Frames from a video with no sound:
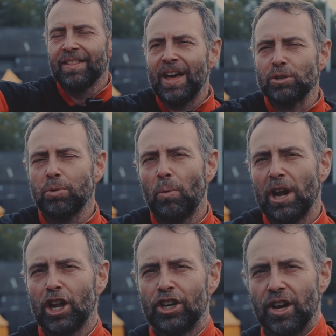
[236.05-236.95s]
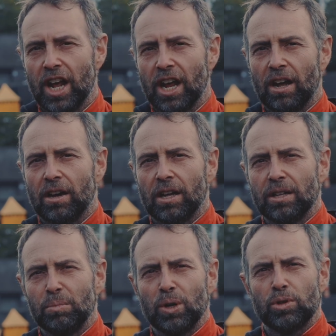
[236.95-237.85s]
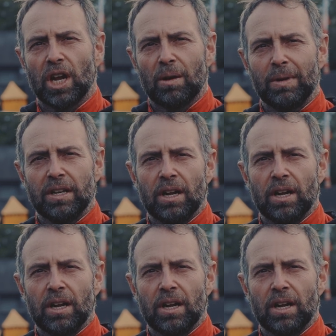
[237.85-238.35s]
That's what we learned here at the museum in